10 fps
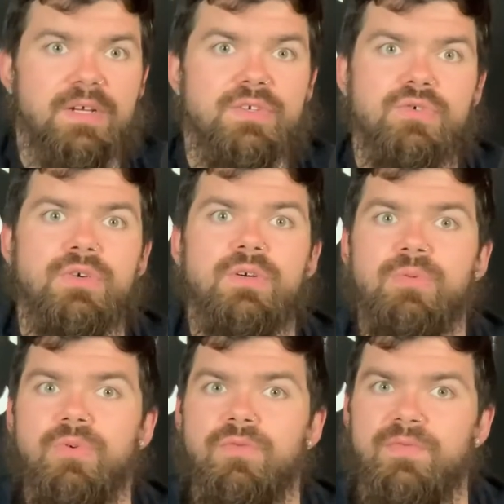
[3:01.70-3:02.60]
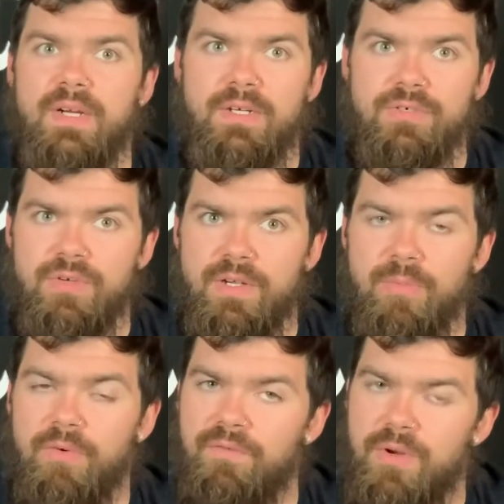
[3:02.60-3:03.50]
enjoyable, very
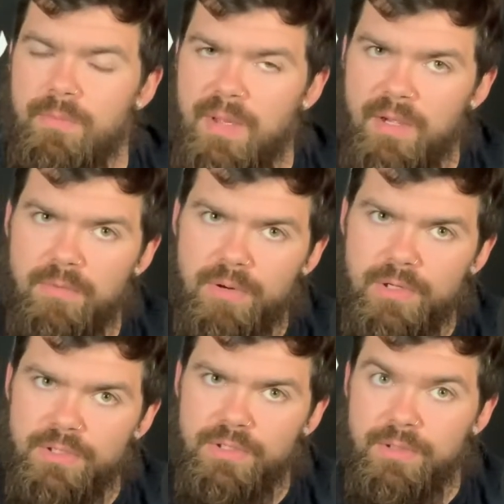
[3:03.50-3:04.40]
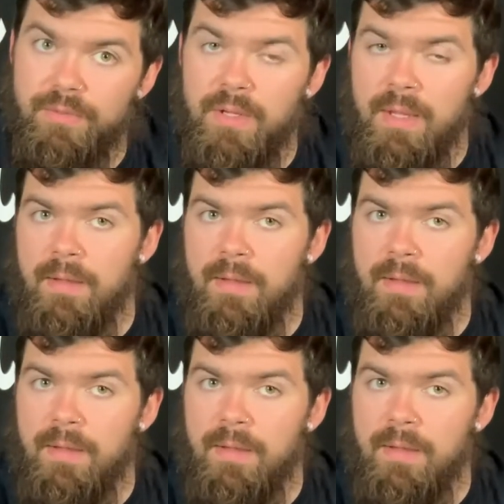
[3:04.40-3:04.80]
drinkable if you're a mango person.